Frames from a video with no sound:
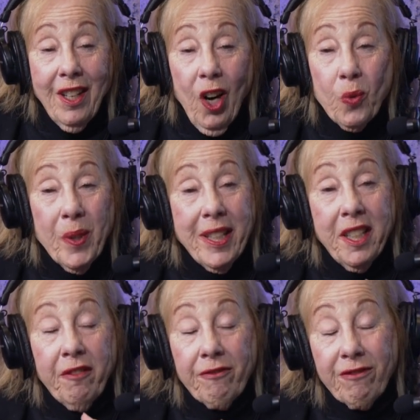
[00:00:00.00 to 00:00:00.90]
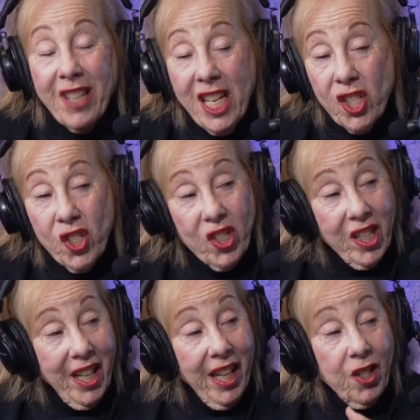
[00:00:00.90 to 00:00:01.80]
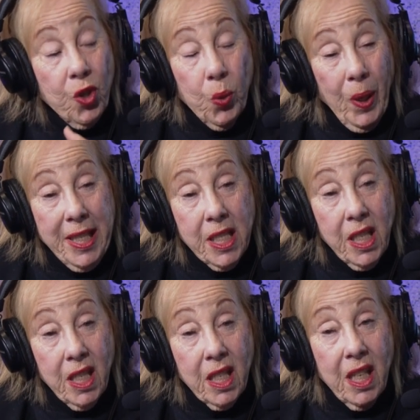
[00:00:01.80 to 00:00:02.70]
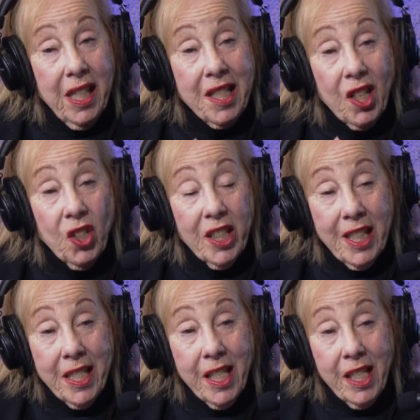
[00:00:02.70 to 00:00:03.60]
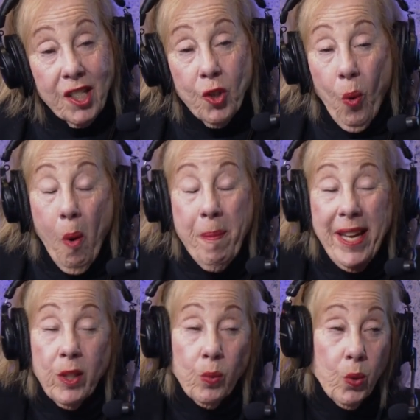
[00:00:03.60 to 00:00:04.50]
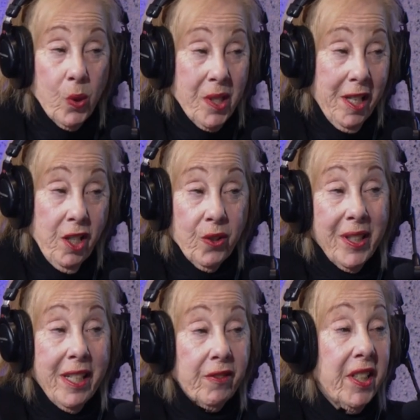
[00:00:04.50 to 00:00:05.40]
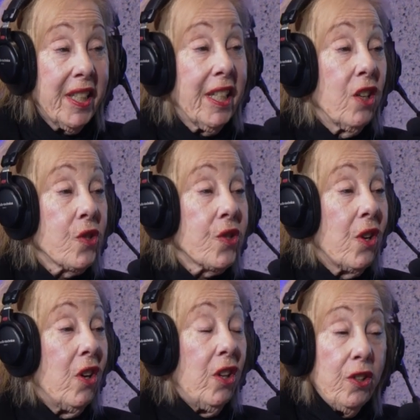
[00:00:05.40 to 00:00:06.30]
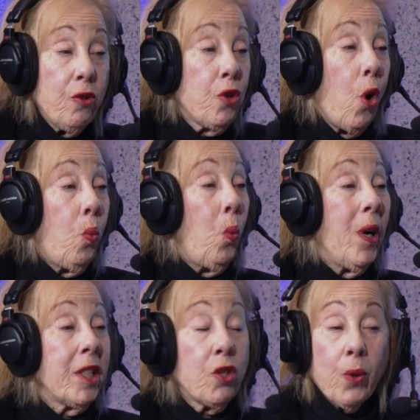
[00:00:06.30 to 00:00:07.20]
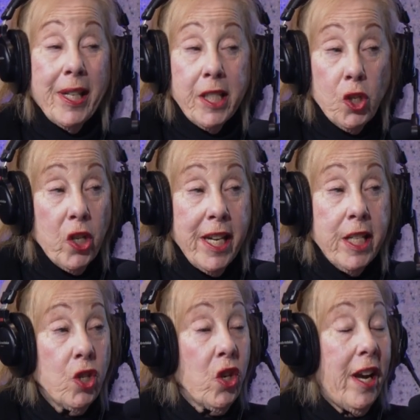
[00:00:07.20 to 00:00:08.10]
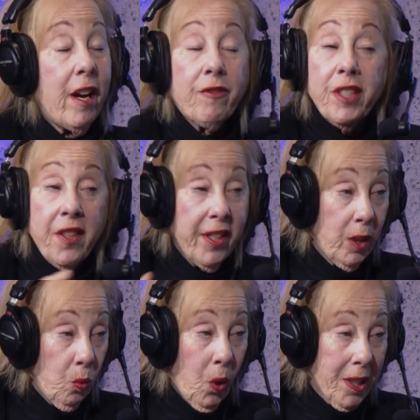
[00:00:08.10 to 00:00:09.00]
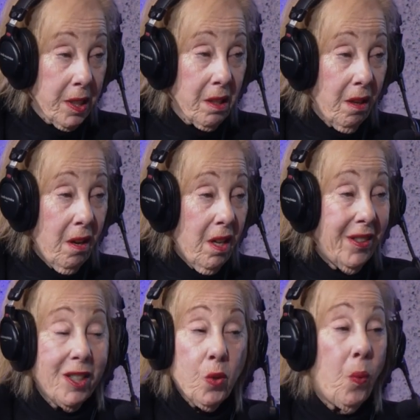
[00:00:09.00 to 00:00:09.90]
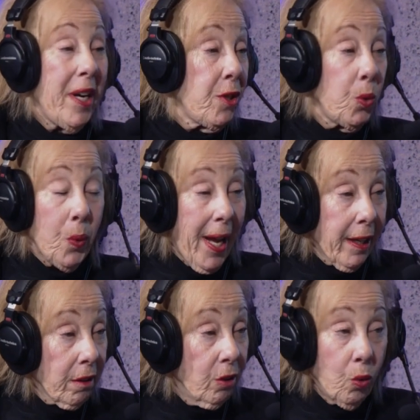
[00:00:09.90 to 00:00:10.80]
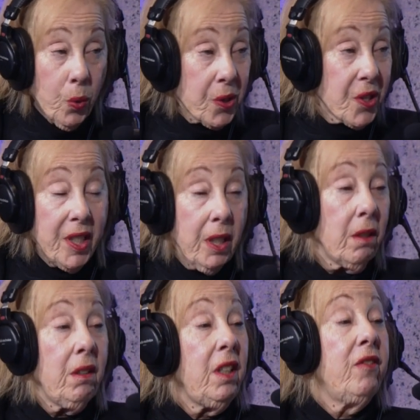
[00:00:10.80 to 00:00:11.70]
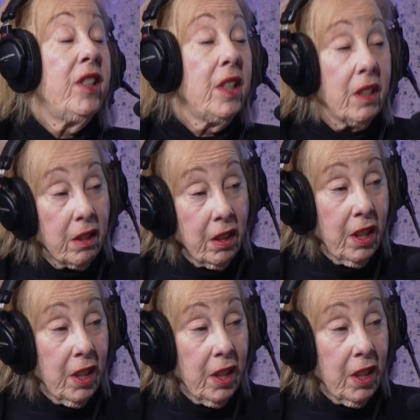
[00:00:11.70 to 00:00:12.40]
a really fresh and new idea, it's a good idea to obey the rules in nearly everything else. You don't want to try to change everything at once. Mm-hmm. That's way too radical. We're seeing it even in